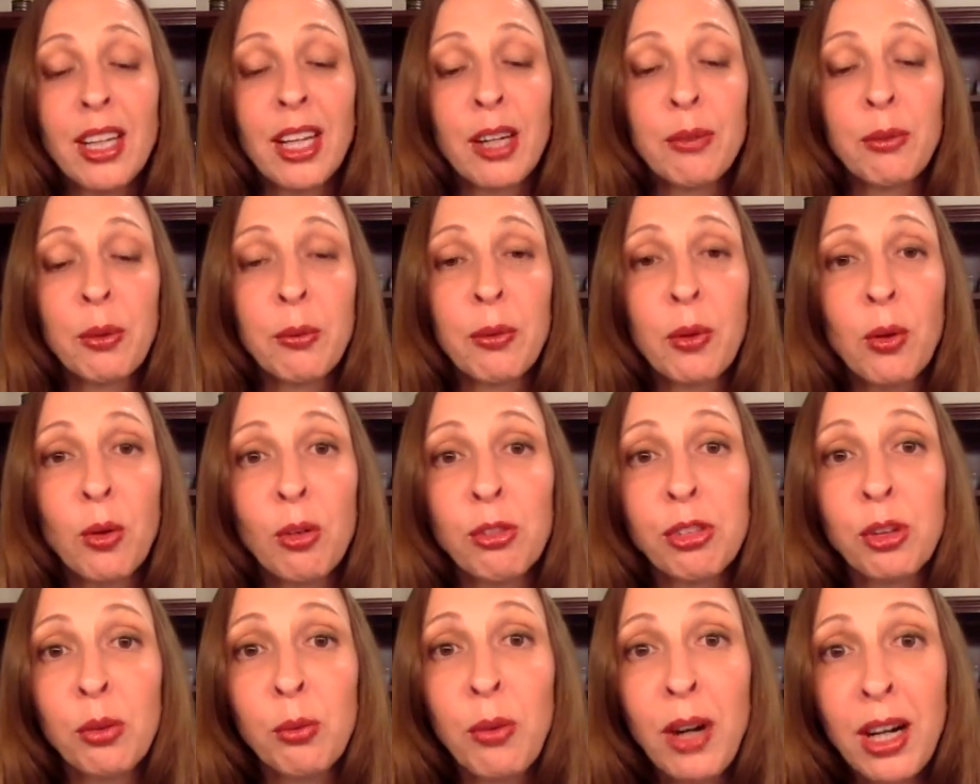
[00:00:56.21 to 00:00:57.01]
And when we're
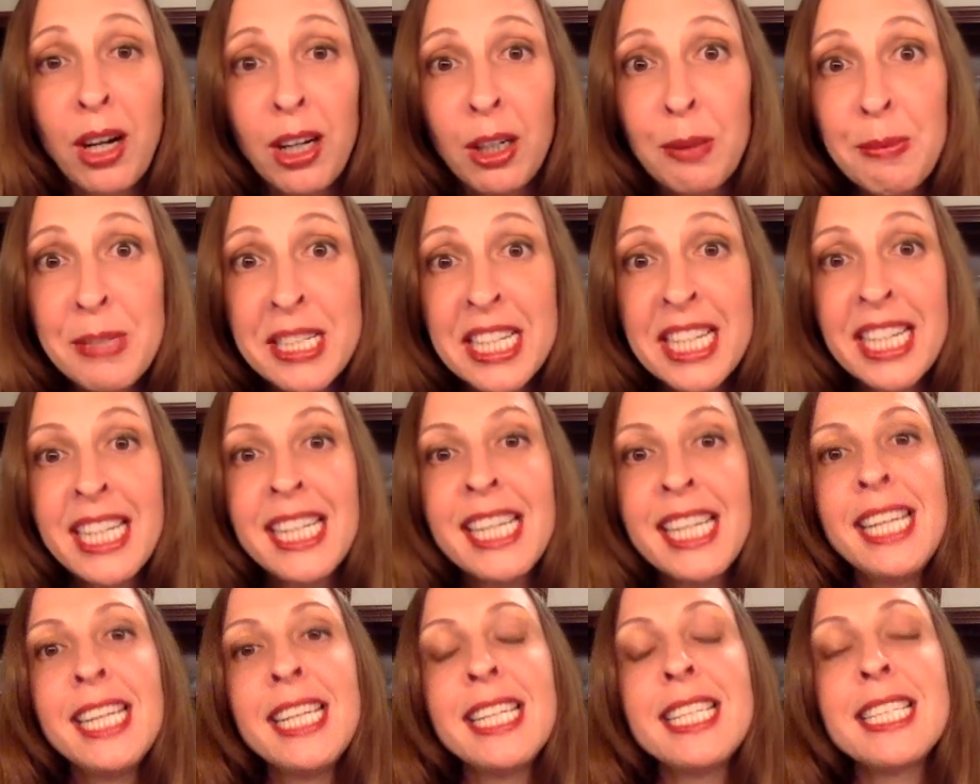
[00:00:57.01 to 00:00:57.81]
overwhelmed,
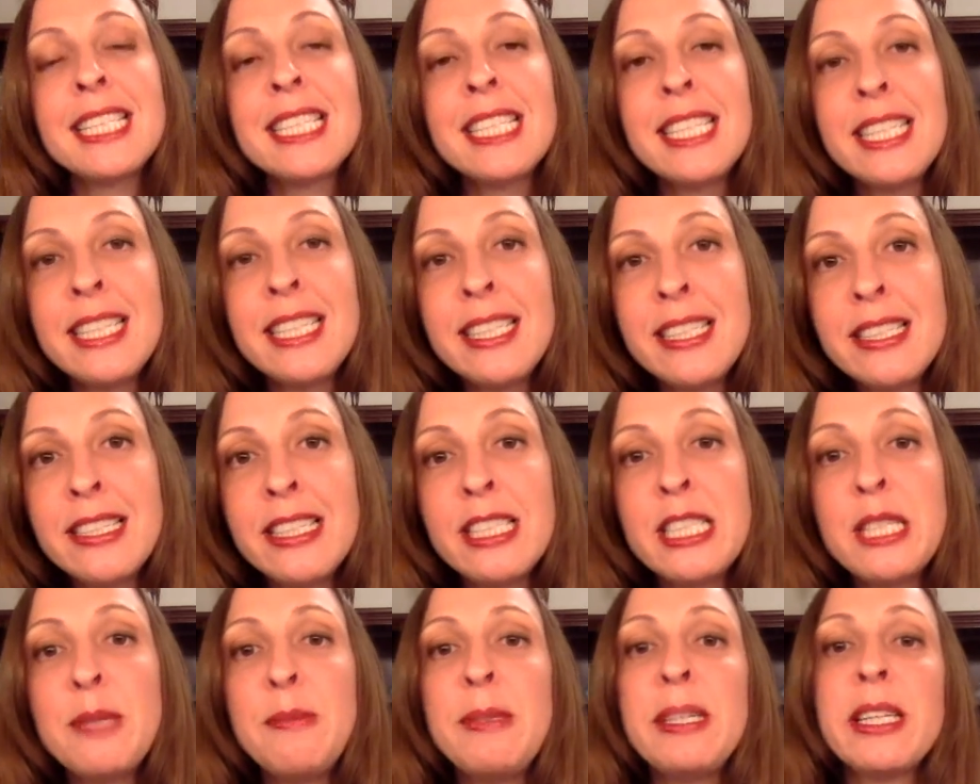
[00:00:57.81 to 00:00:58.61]
it's
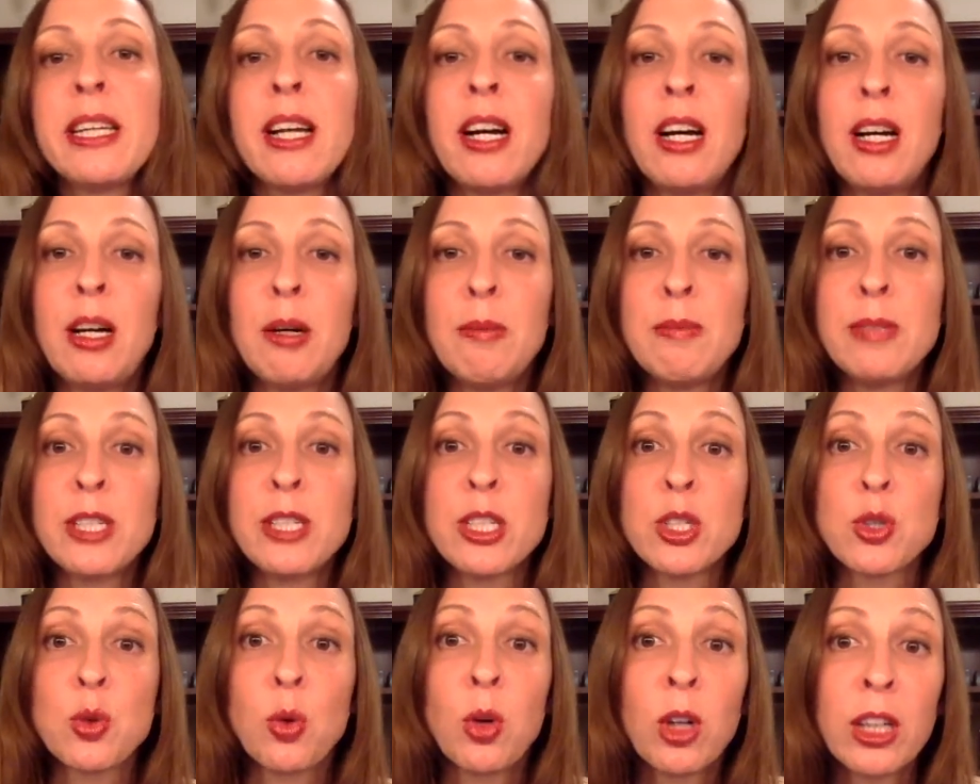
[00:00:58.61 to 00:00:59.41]
easy to become
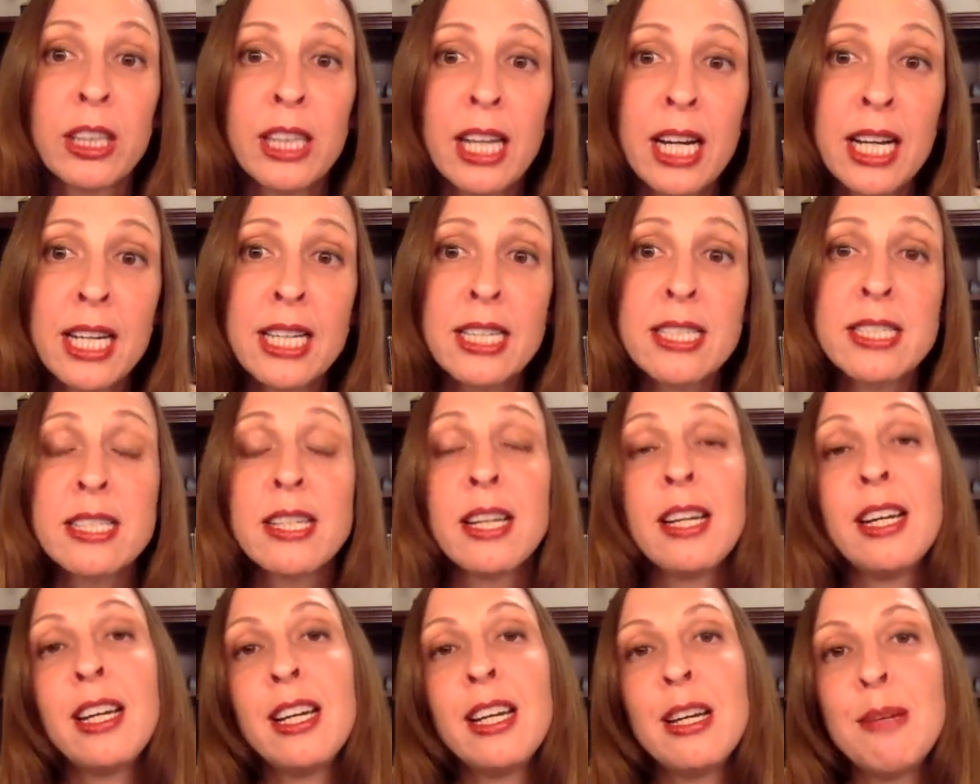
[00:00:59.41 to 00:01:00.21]
disorganized,
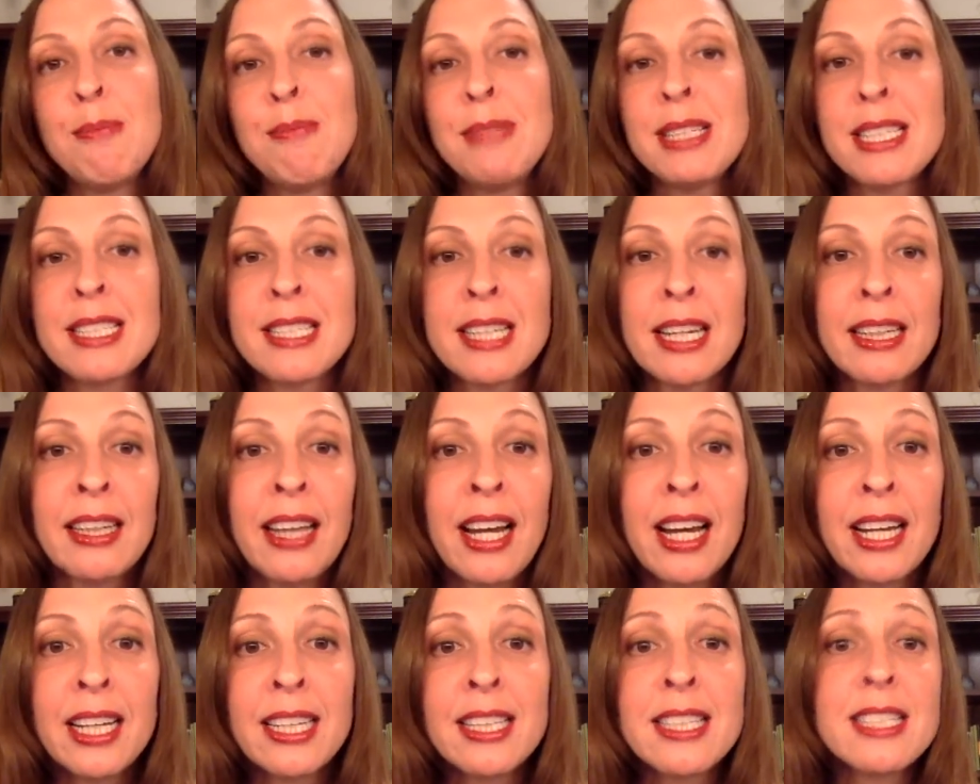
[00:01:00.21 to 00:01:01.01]
miss
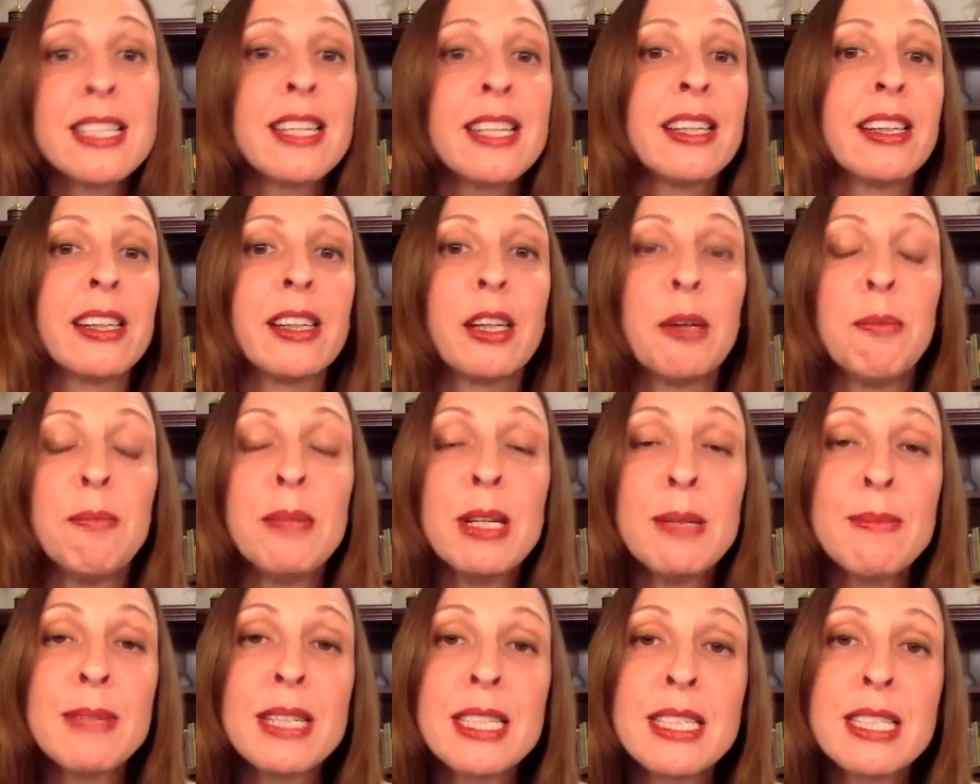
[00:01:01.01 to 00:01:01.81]
deadlines, and
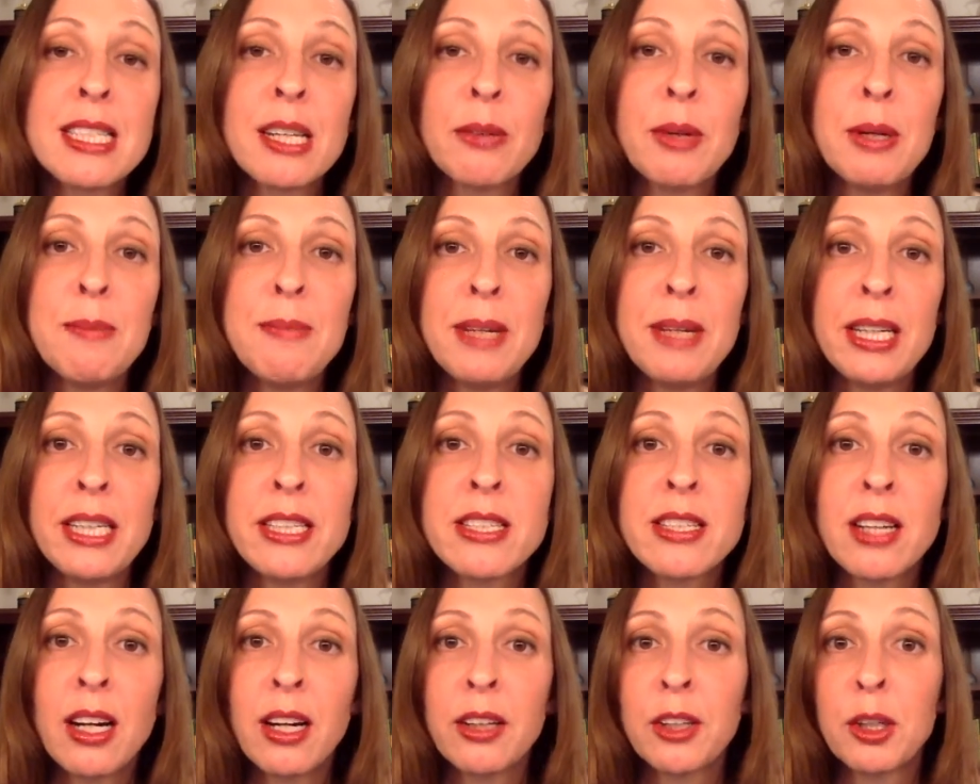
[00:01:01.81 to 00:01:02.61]
commitments that we
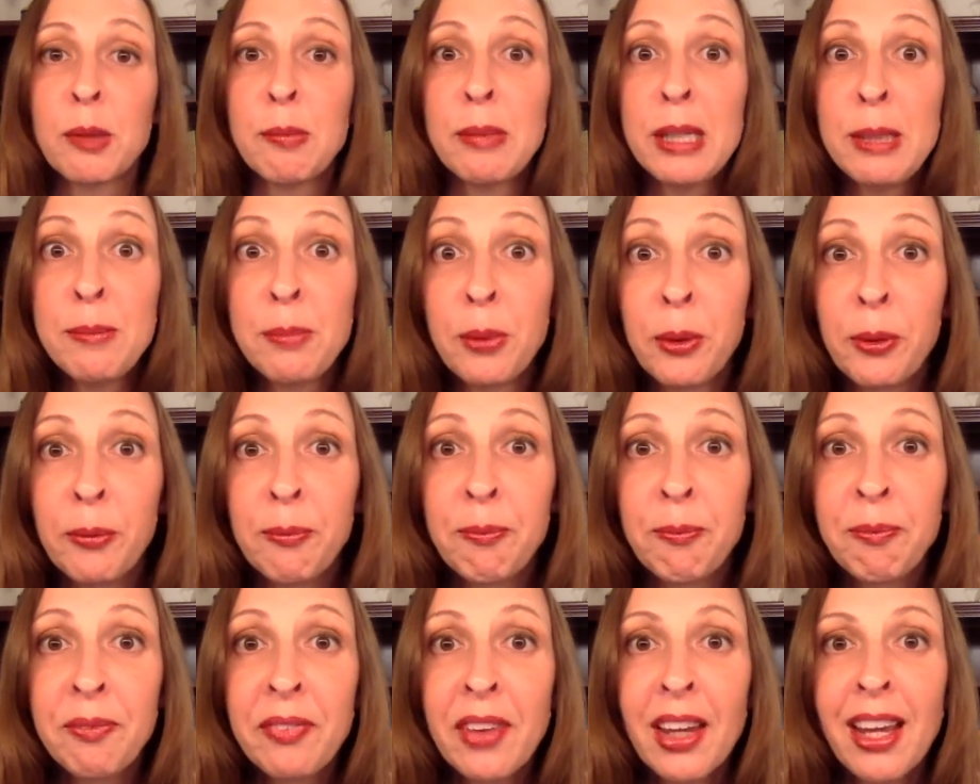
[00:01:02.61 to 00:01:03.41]
made to other people.